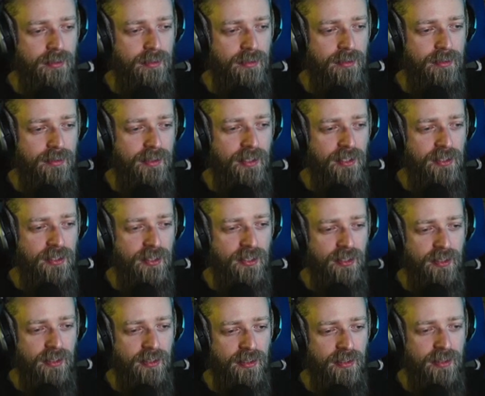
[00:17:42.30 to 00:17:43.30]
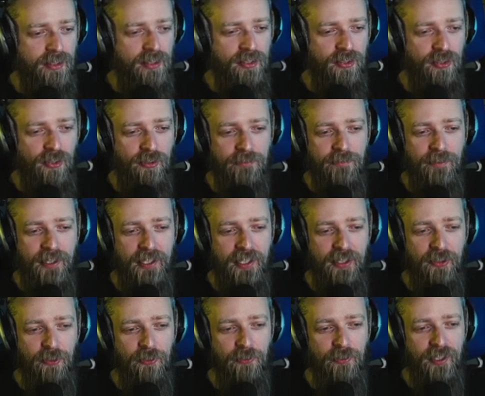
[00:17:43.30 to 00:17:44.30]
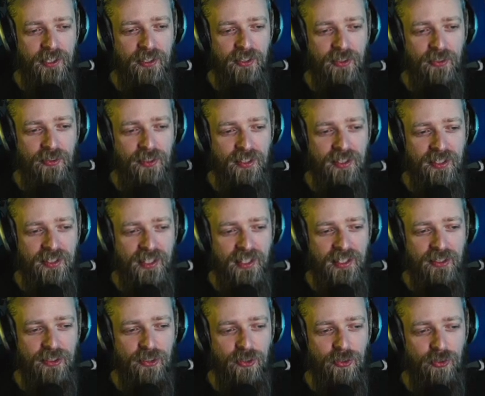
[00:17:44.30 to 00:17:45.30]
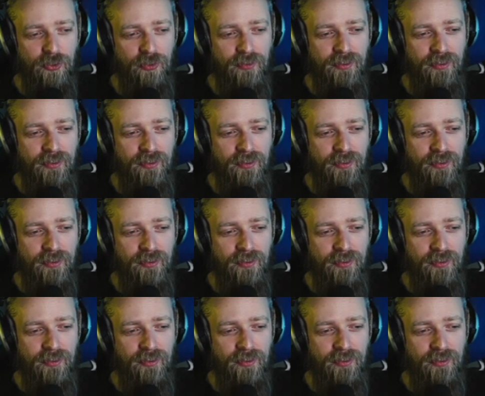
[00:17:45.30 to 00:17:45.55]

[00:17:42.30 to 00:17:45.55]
This is not funny or original because there's two.